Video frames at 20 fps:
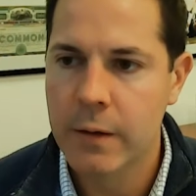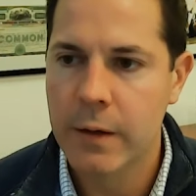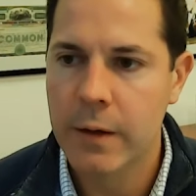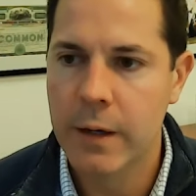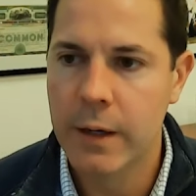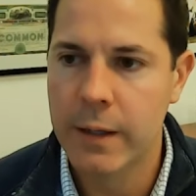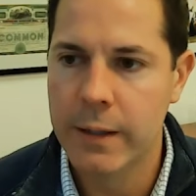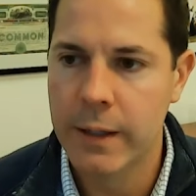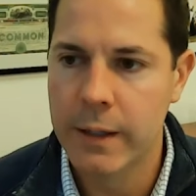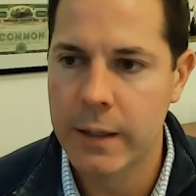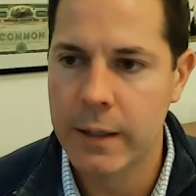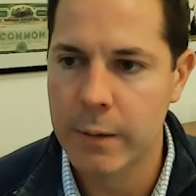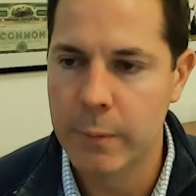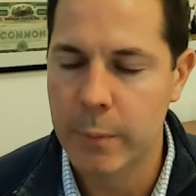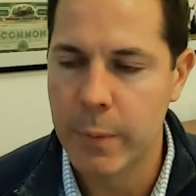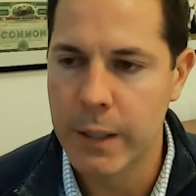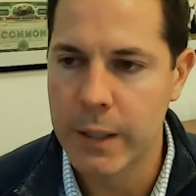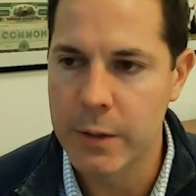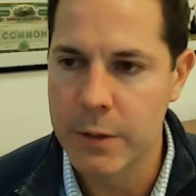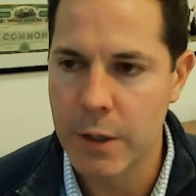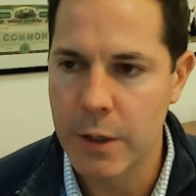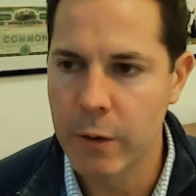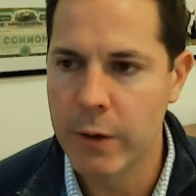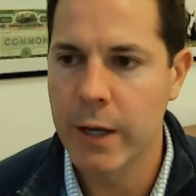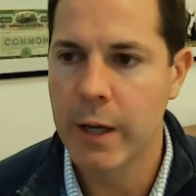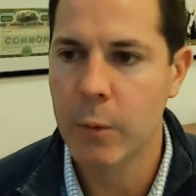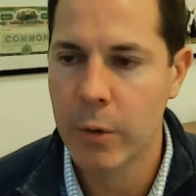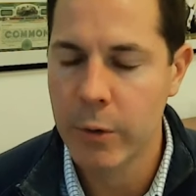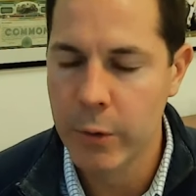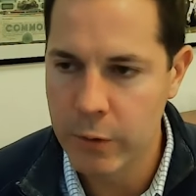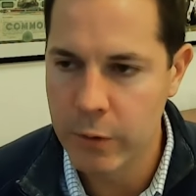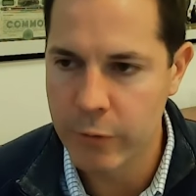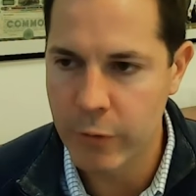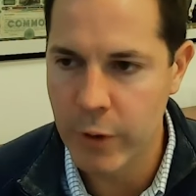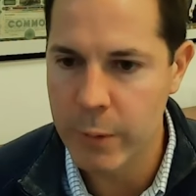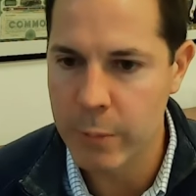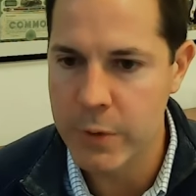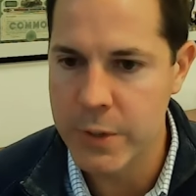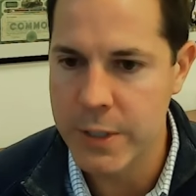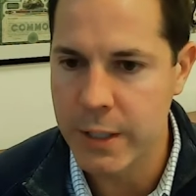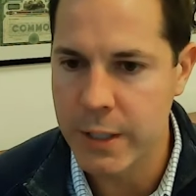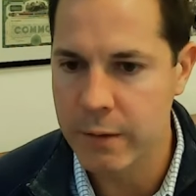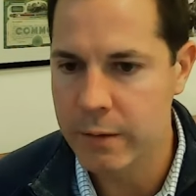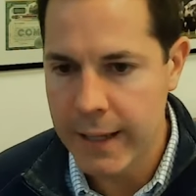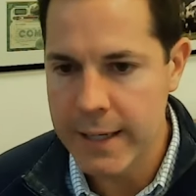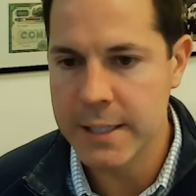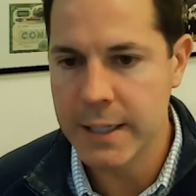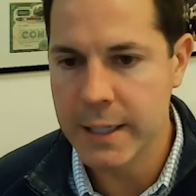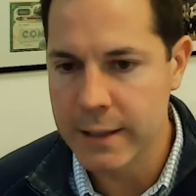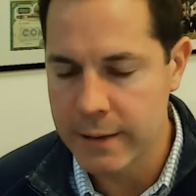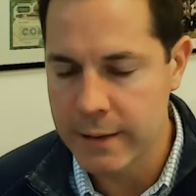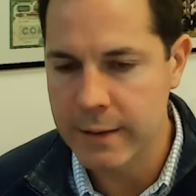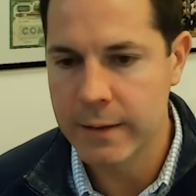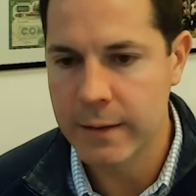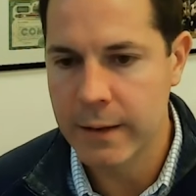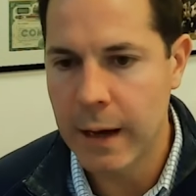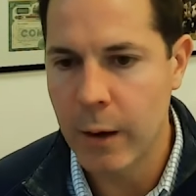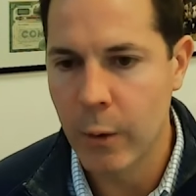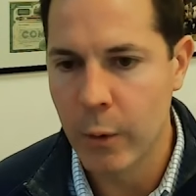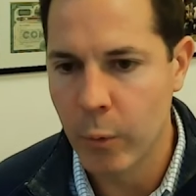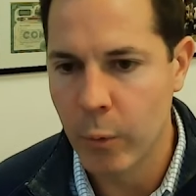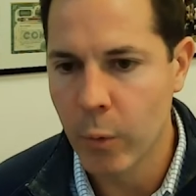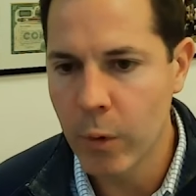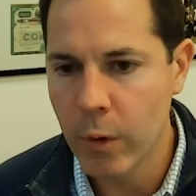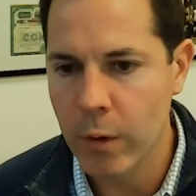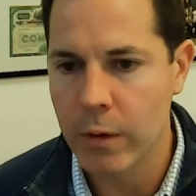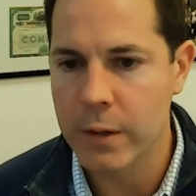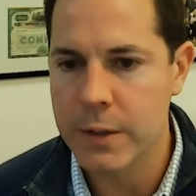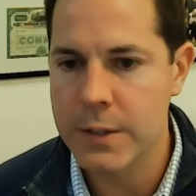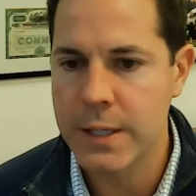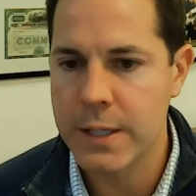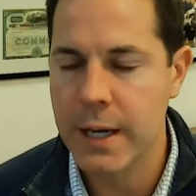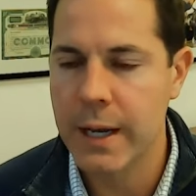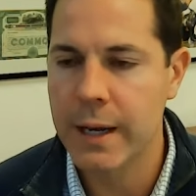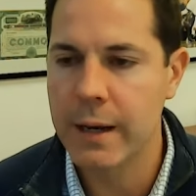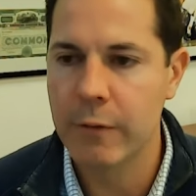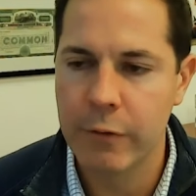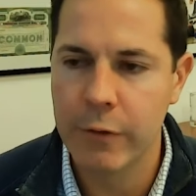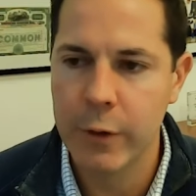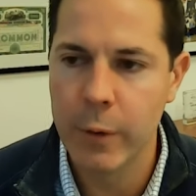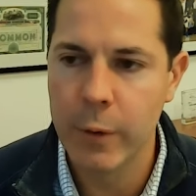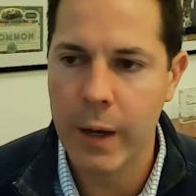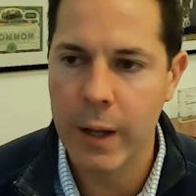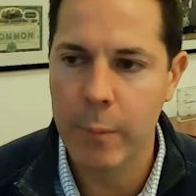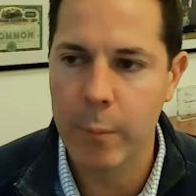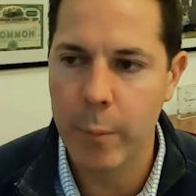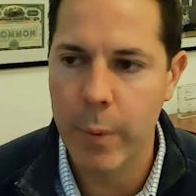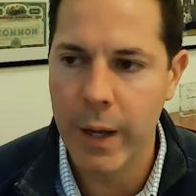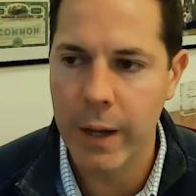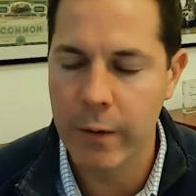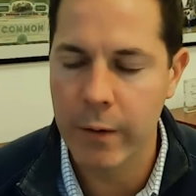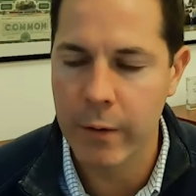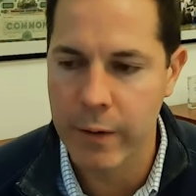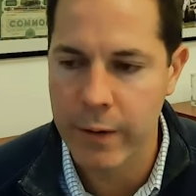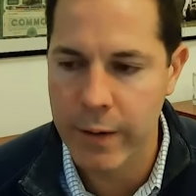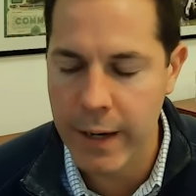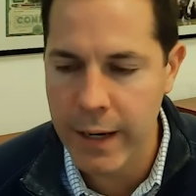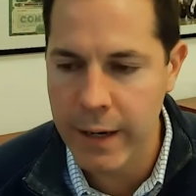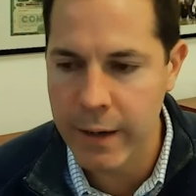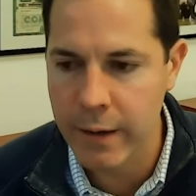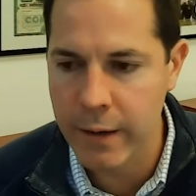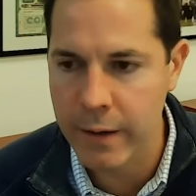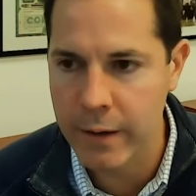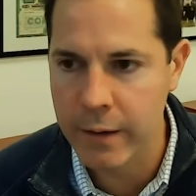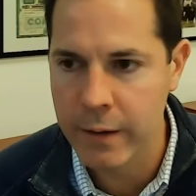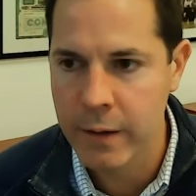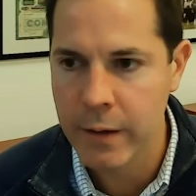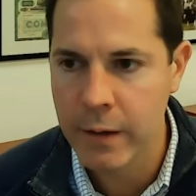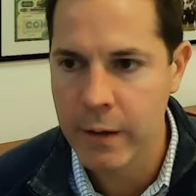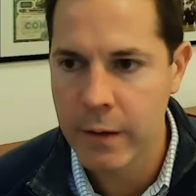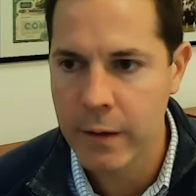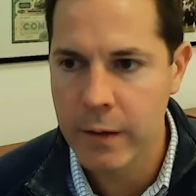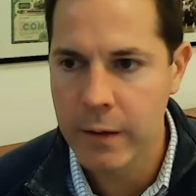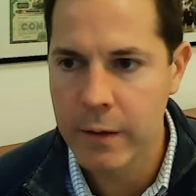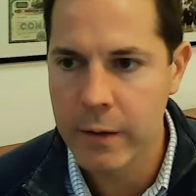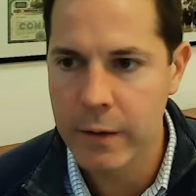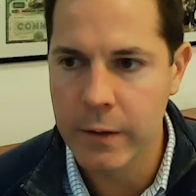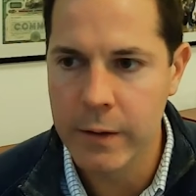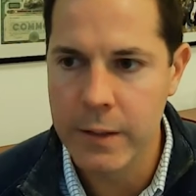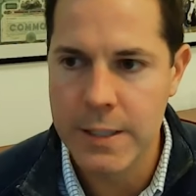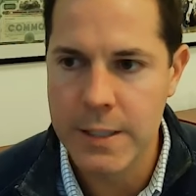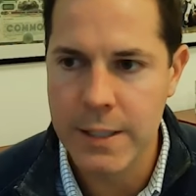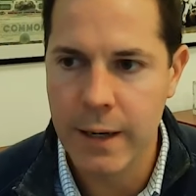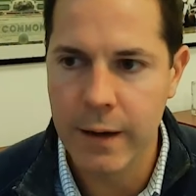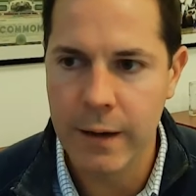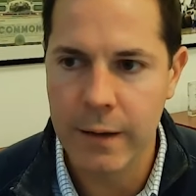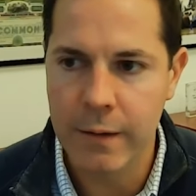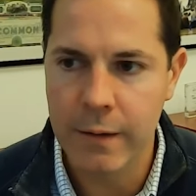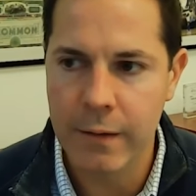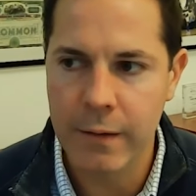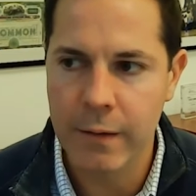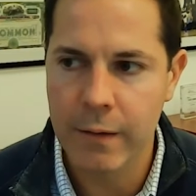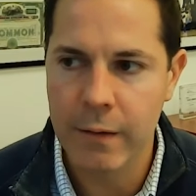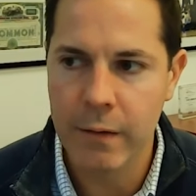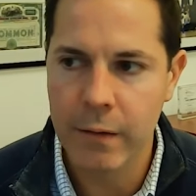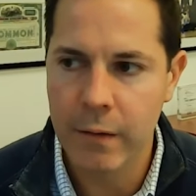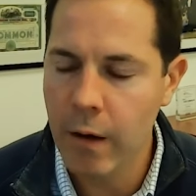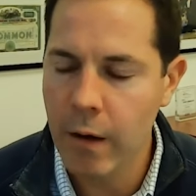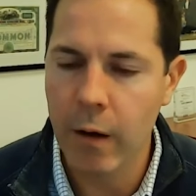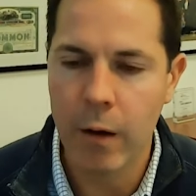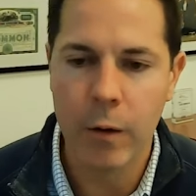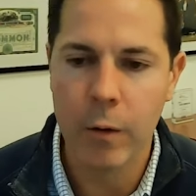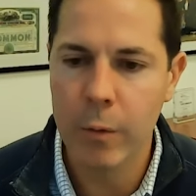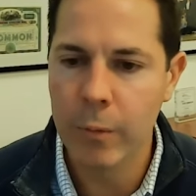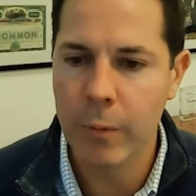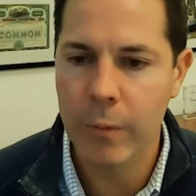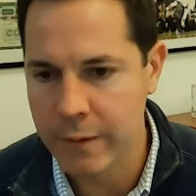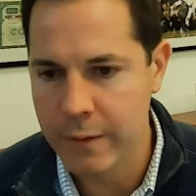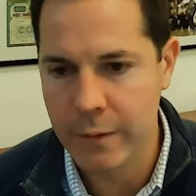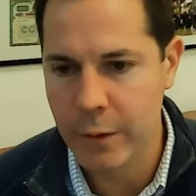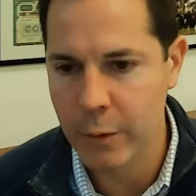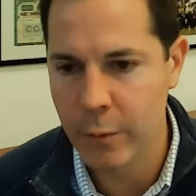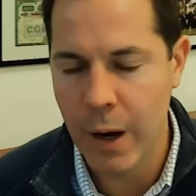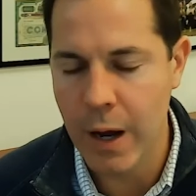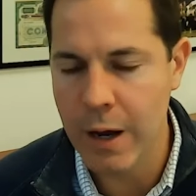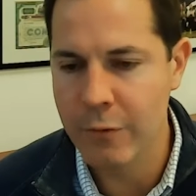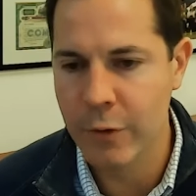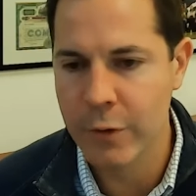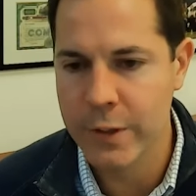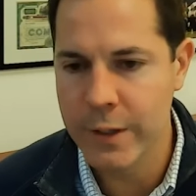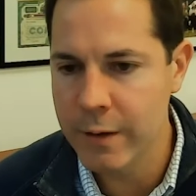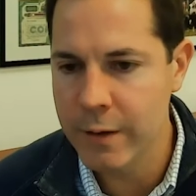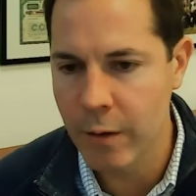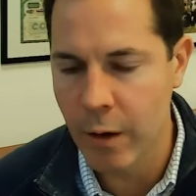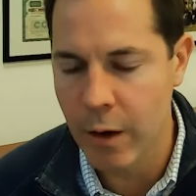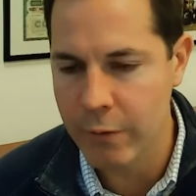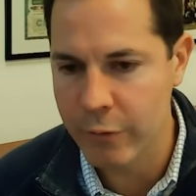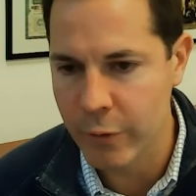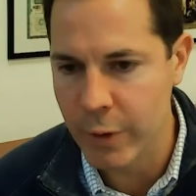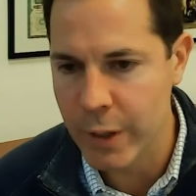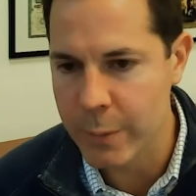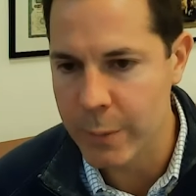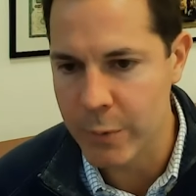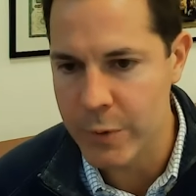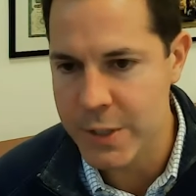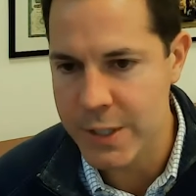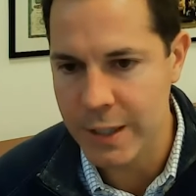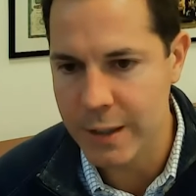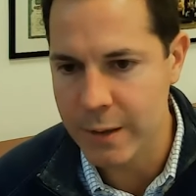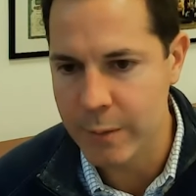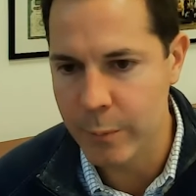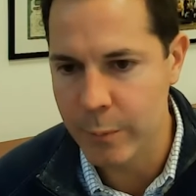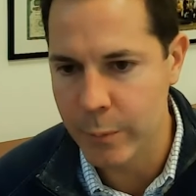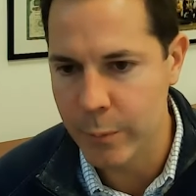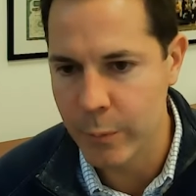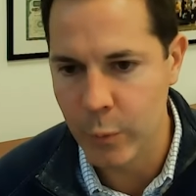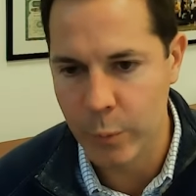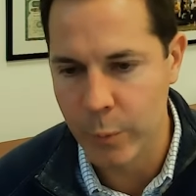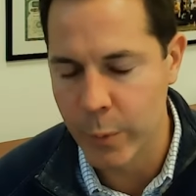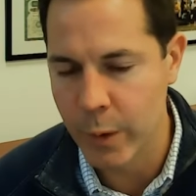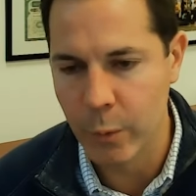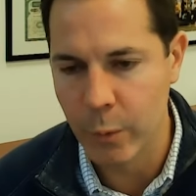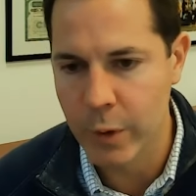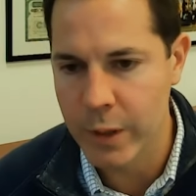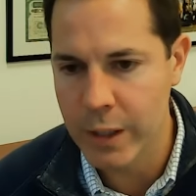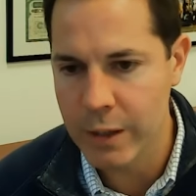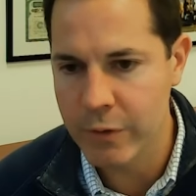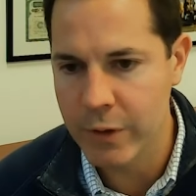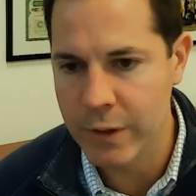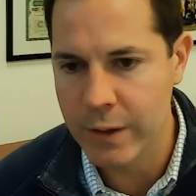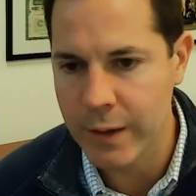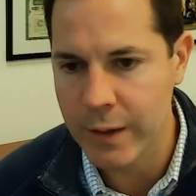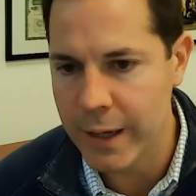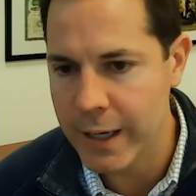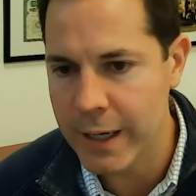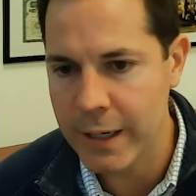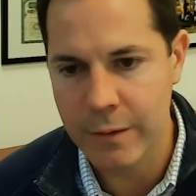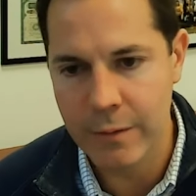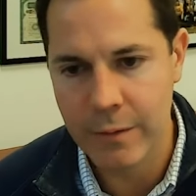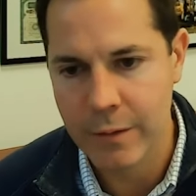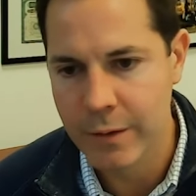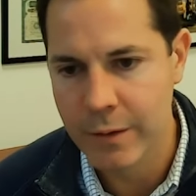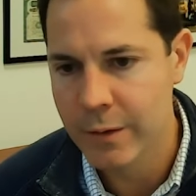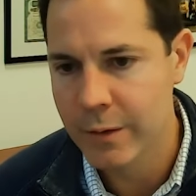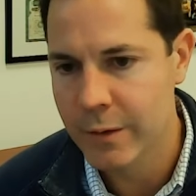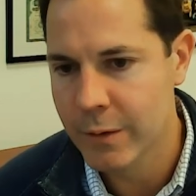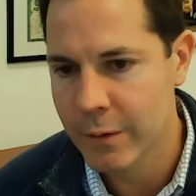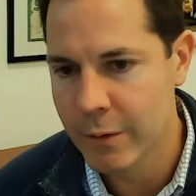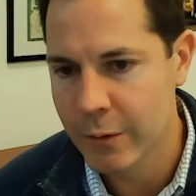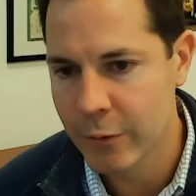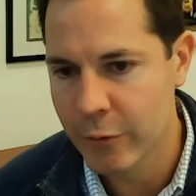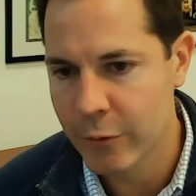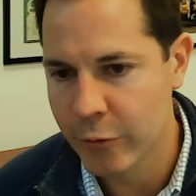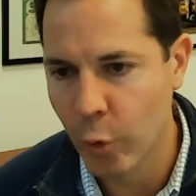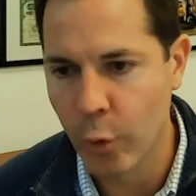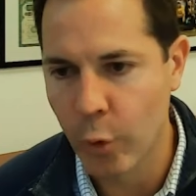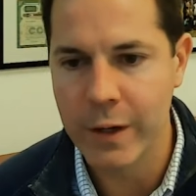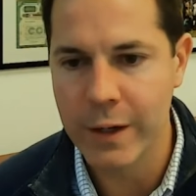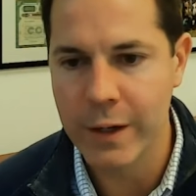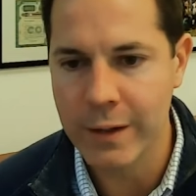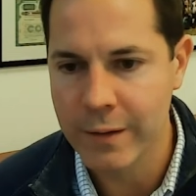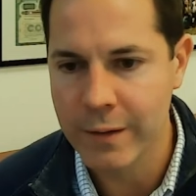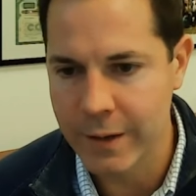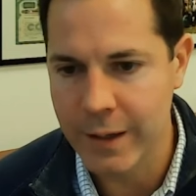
And then the bank goes, Okay, we'll do it for 8%. That's like how it works. And if you had better data, you could say, No, the rival didn't offer 8%, but we'll give you 840.